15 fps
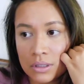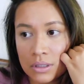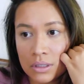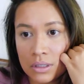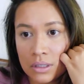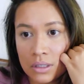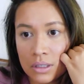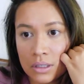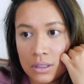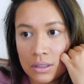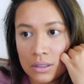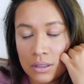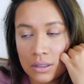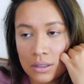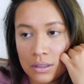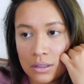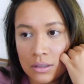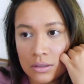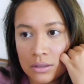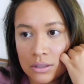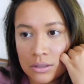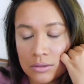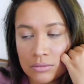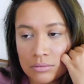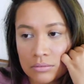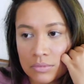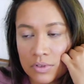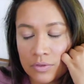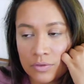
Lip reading: No one is speaking in this clip.